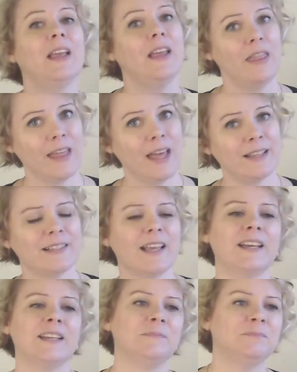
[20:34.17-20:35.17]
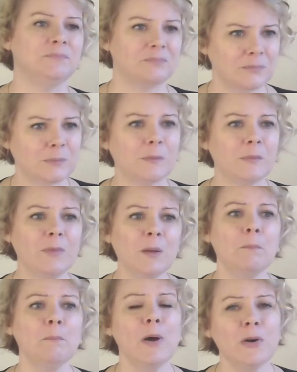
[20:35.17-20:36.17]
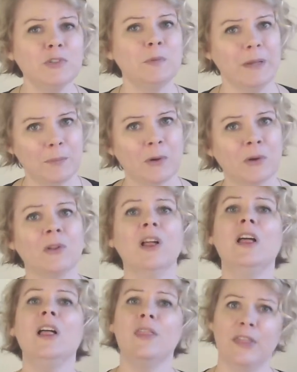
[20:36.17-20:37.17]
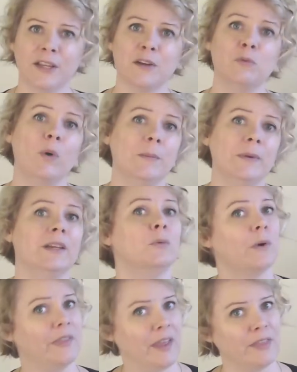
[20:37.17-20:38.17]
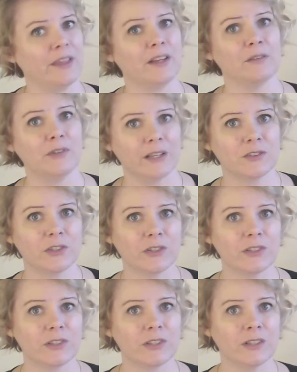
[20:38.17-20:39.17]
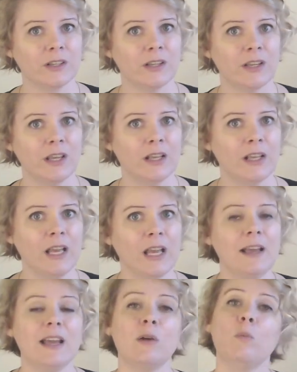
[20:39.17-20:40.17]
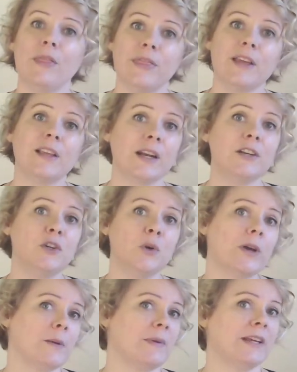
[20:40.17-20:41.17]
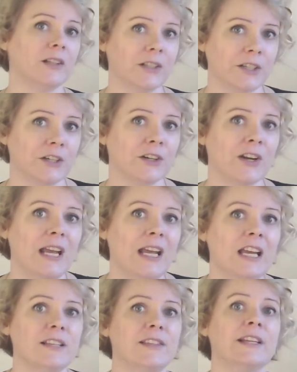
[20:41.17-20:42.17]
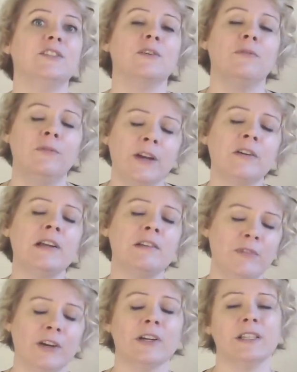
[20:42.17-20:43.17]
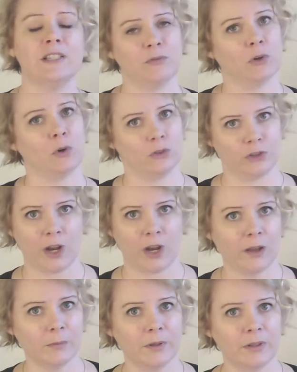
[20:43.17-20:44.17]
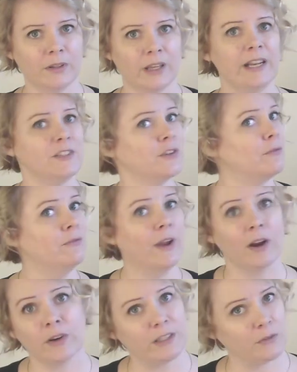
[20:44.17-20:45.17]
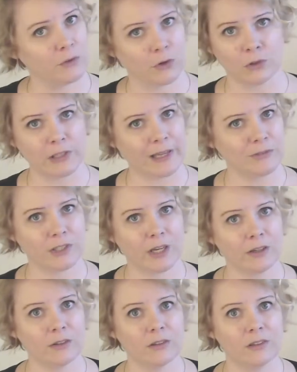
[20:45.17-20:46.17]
That said, most people think of women when they think of dancers. And one thing that I do want to make clear is that it's a very, very difficult job, and it's a very difficult lifestyle.